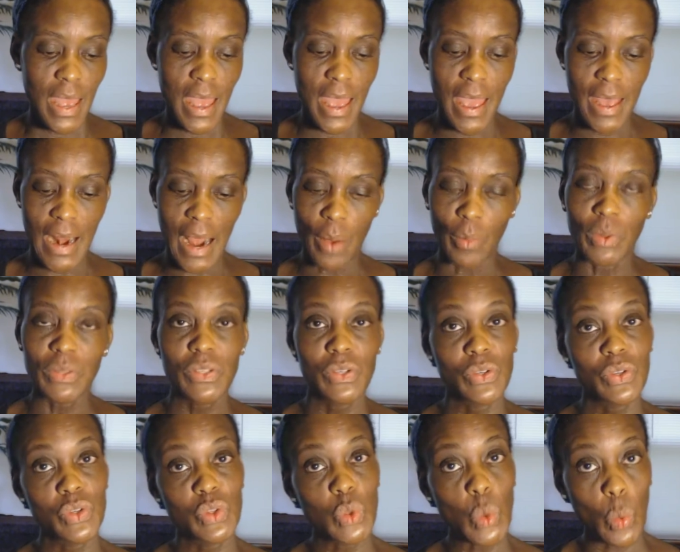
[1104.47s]
And I went to
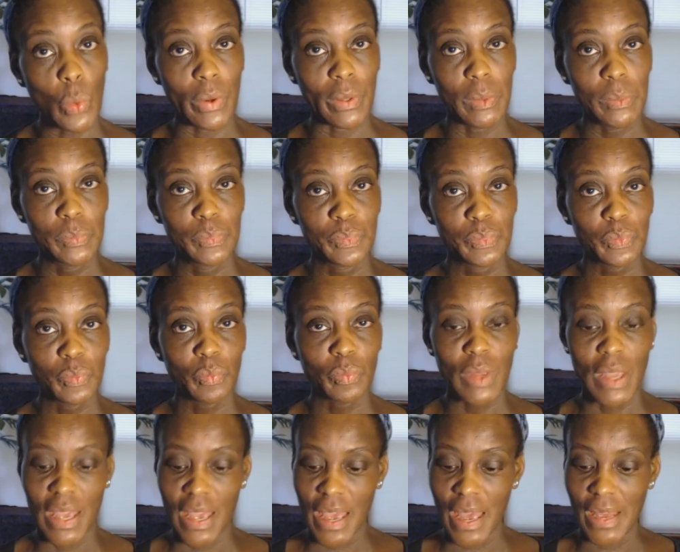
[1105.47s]
the store
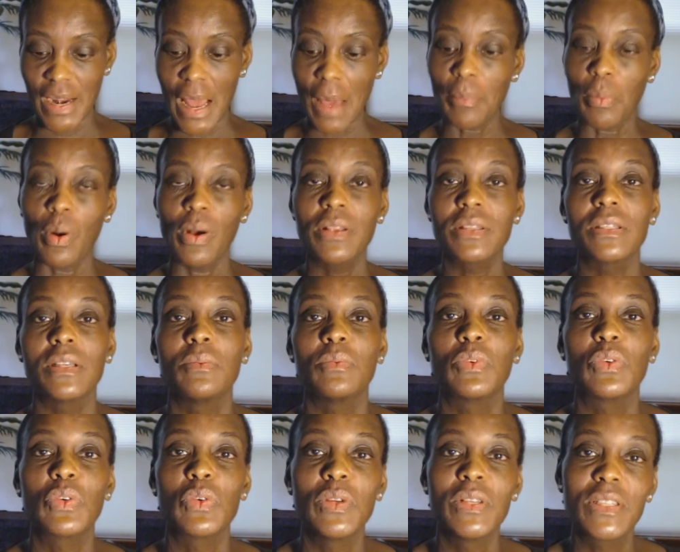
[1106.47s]
and I bought some
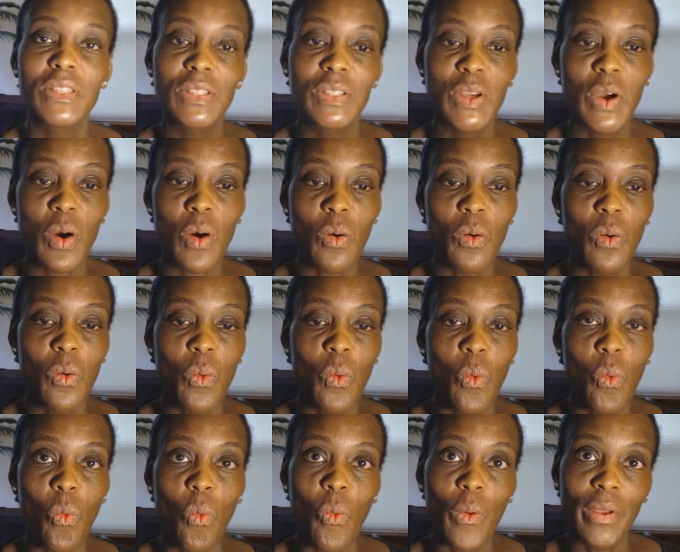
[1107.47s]
Crisco
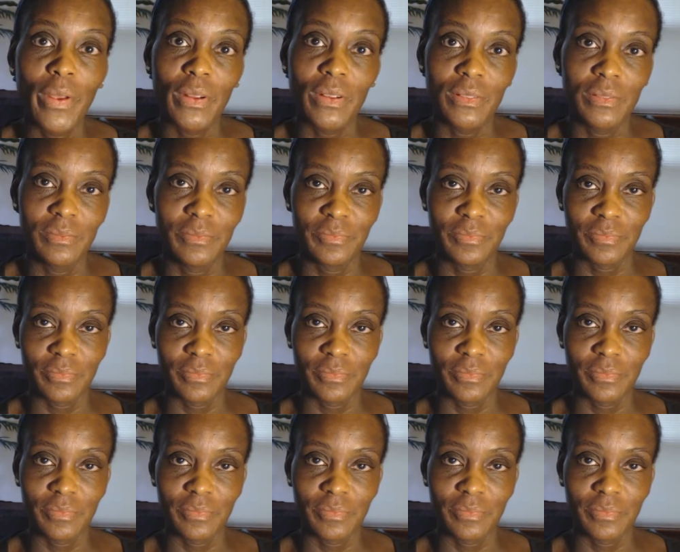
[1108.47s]
oil.